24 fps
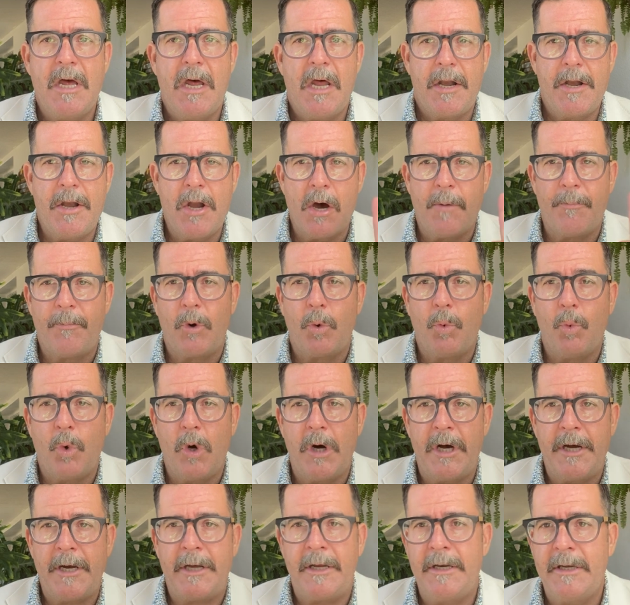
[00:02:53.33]
Number
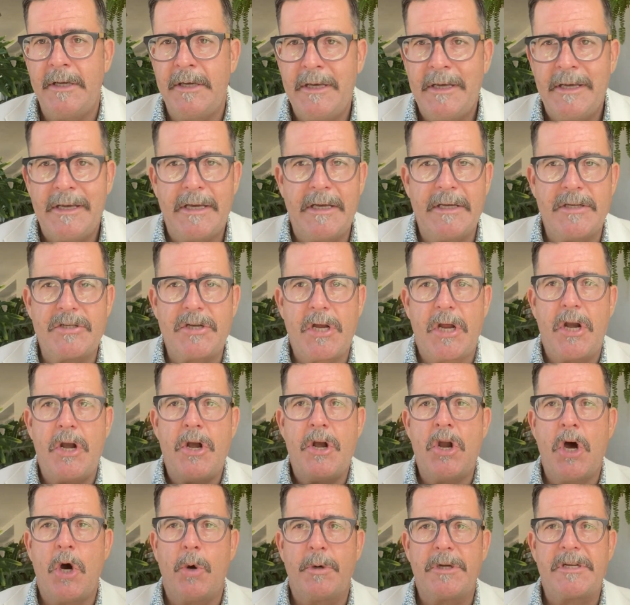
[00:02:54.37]
1 is
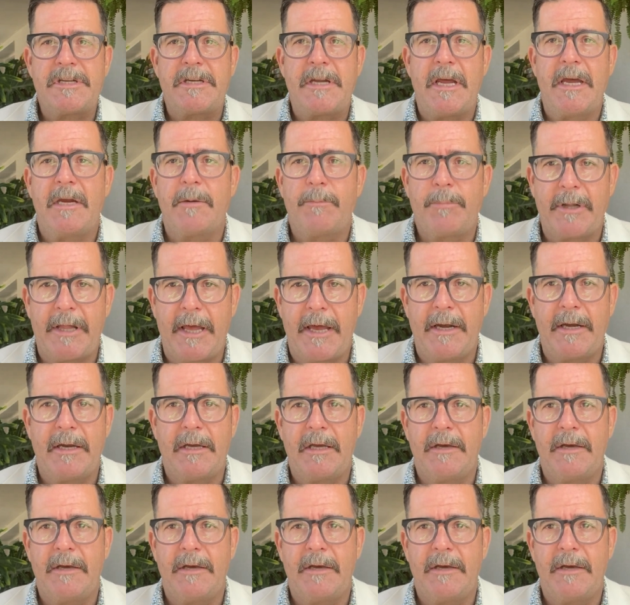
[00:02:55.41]
no estate planning.